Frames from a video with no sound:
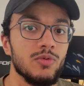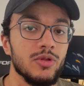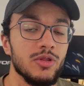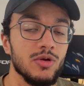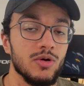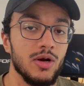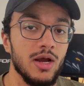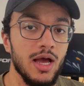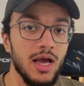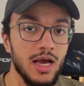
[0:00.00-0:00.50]
with
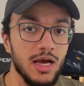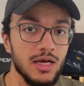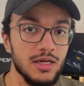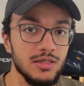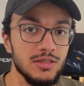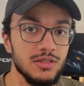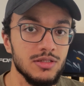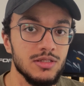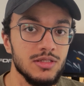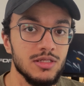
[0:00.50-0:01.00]
your
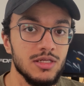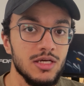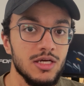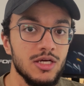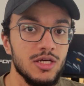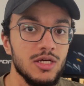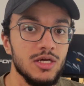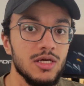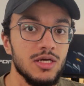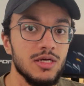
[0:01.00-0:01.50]
hands,
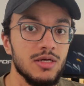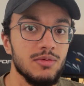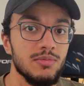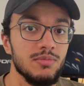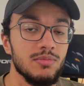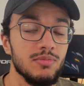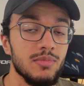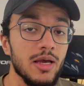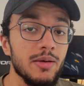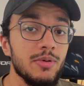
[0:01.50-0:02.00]

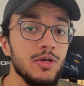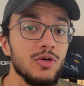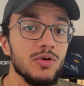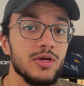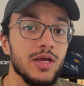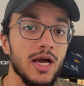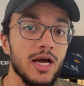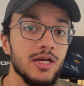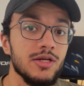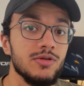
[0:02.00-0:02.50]
maybe you
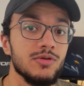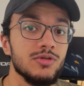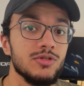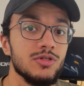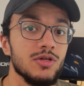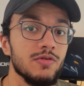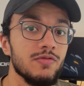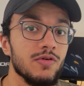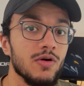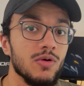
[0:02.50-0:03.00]
can use
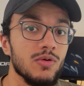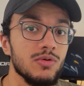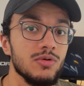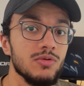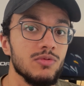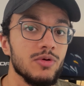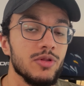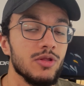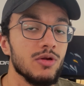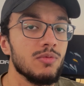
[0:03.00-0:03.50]
your
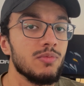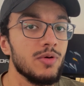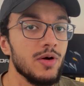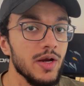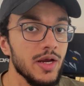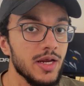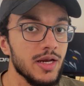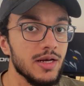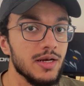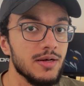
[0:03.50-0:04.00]
phone with your
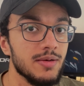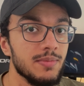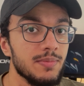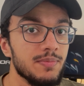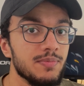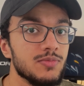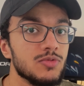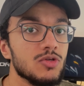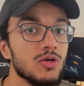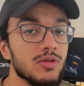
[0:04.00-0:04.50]
brain.
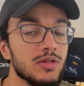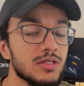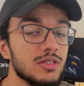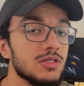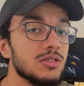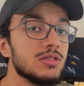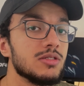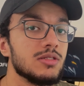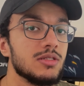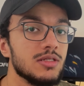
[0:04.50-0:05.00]
So this
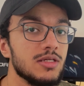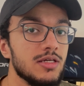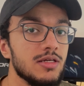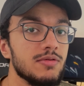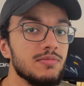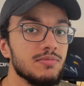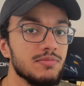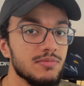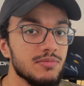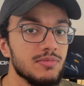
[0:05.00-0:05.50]
is
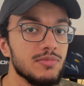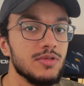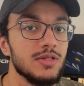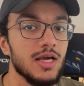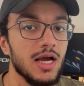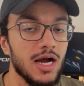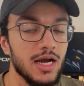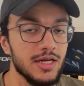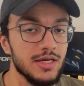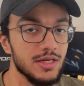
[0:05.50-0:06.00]
the
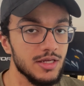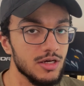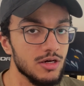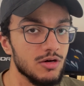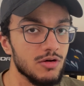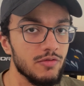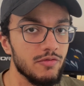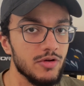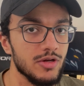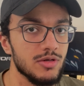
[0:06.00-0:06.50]
idea
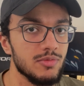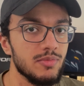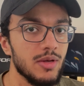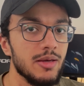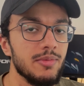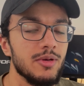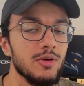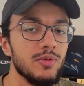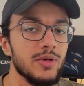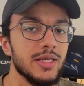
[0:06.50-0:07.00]
of it.
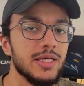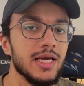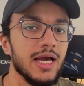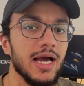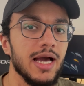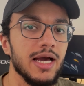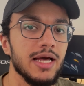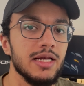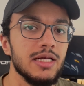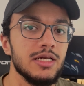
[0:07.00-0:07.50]
Maybe we
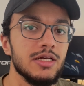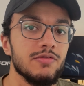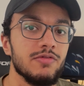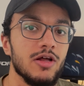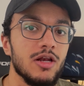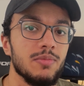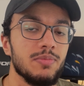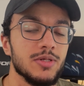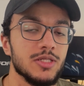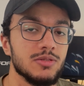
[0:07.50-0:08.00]
can
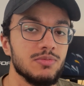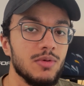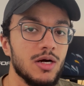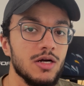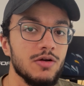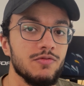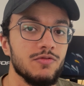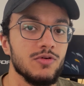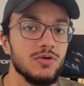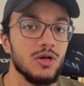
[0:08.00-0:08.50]
develop a
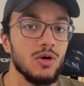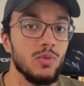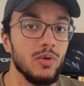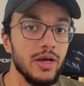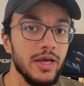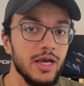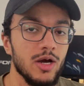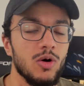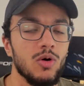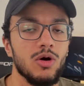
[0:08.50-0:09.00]
smartphone, a
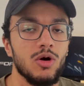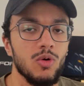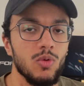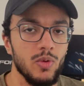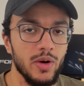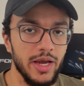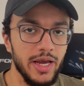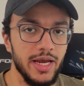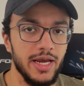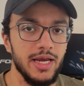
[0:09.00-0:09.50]

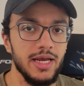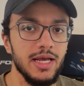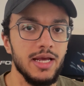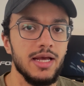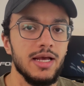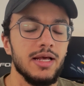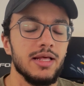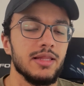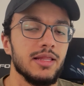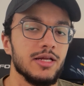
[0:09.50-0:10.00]

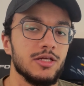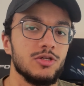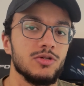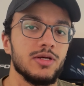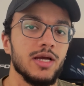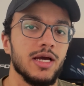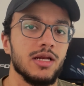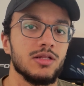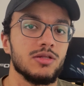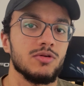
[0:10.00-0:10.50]
way that you
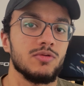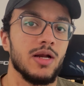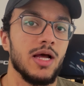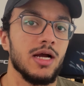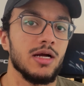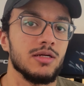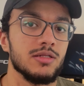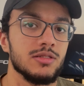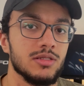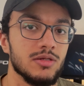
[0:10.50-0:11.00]
can
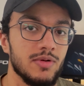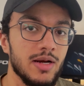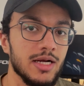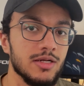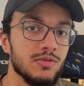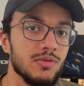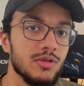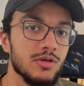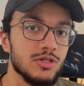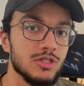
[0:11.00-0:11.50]

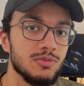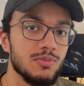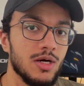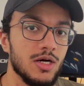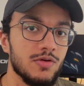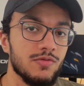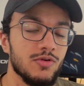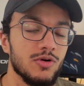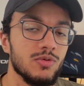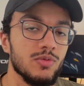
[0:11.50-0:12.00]
interact with your
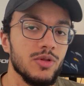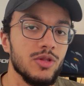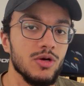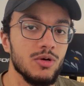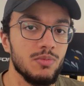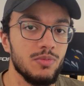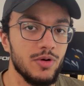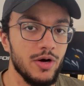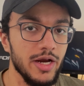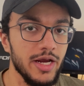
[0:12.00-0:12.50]
smartphone with your
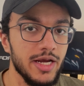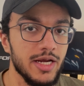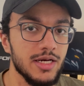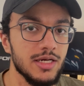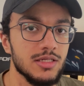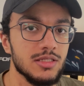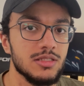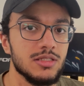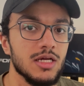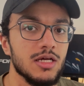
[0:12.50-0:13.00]
brain
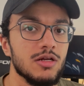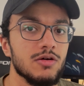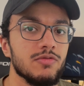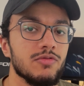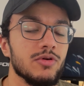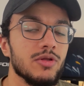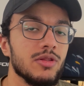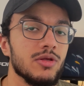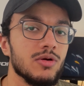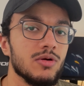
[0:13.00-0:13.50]
instead of
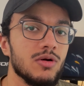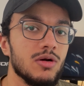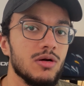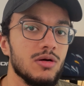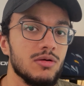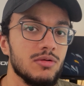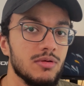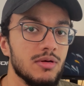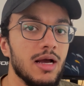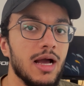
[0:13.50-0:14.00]
with your
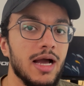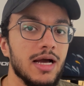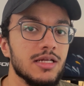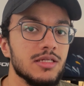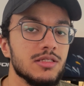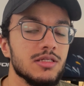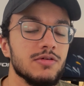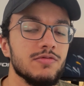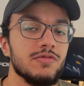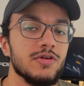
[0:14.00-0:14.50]

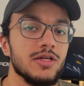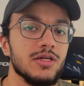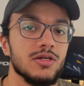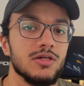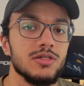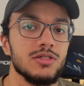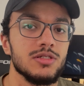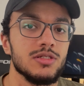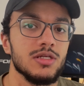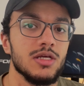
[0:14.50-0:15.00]
hands and
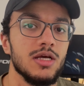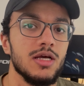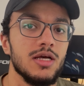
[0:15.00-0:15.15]
fingers